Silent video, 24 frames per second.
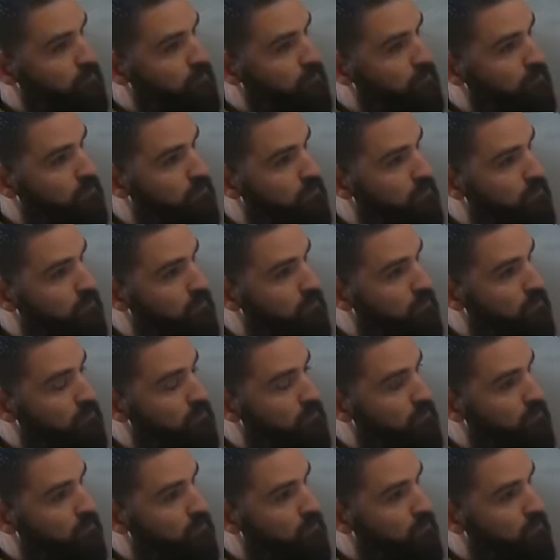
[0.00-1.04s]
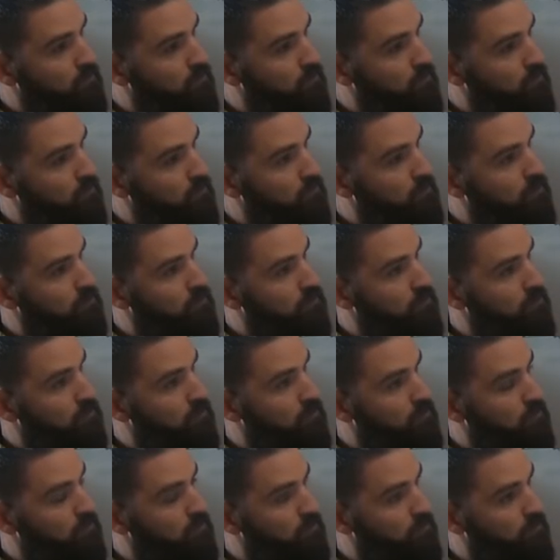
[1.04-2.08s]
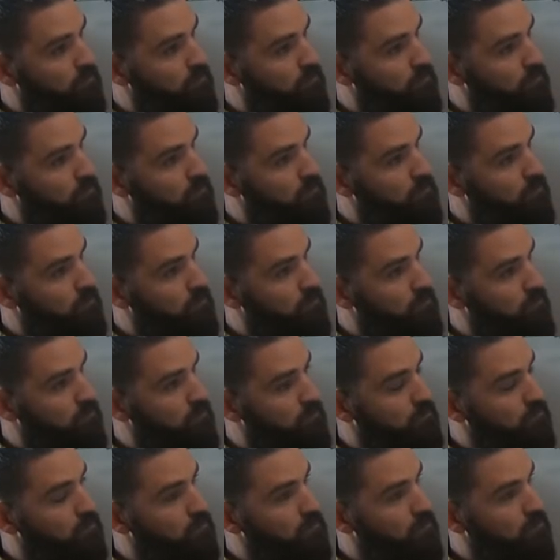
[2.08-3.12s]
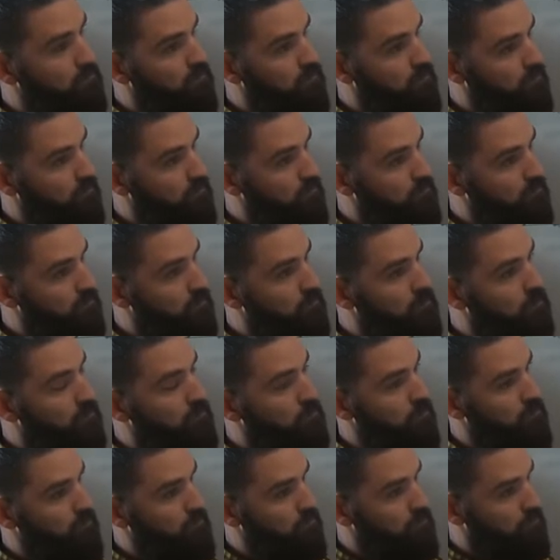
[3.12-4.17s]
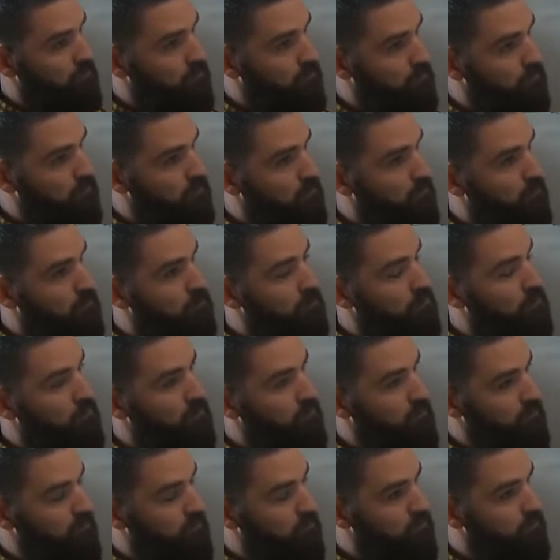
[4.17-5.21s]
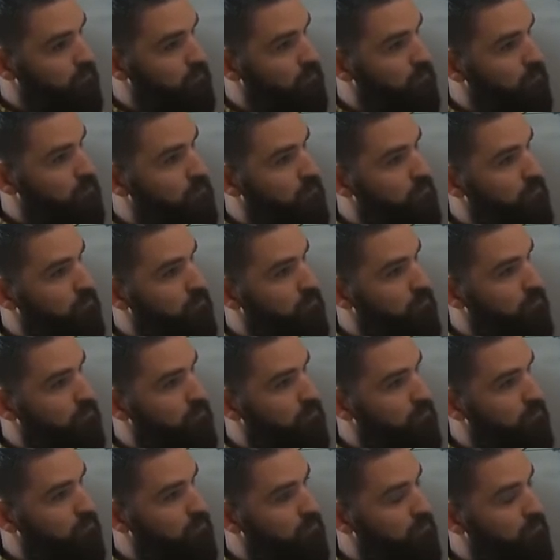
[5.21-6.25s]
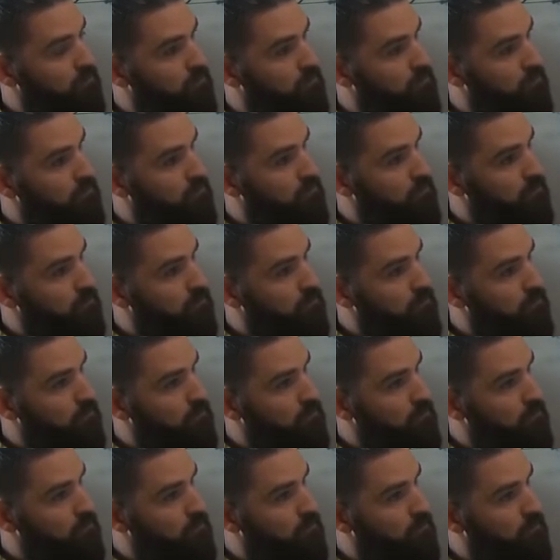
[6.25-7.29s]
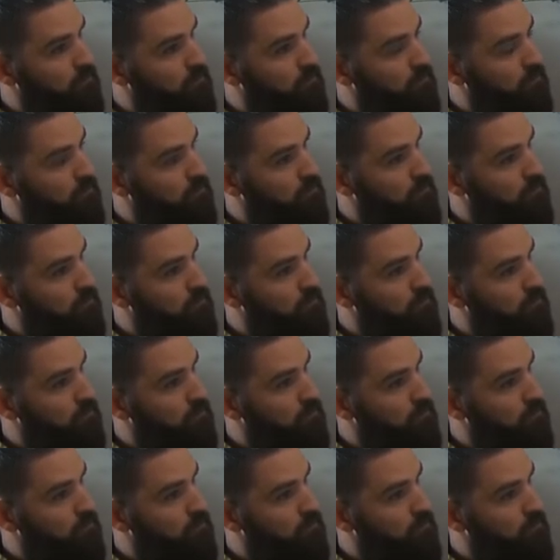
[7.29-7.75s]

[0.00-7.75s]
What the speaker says: The person shown says nothing.